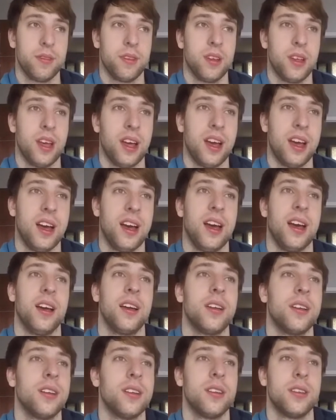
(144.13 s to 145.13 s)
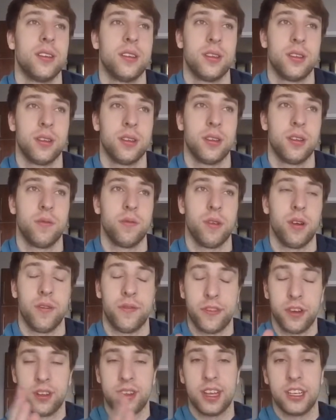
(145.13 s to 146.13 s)
well,
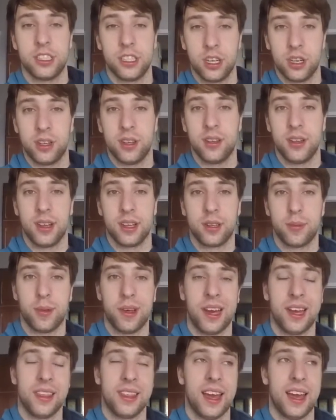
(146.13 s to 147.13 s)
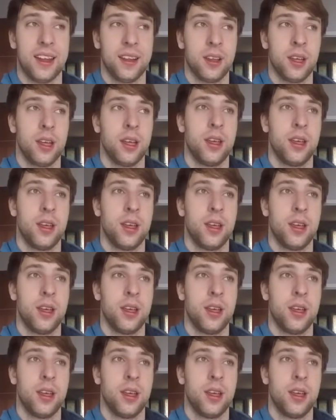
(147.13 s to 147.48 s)
first I should explain that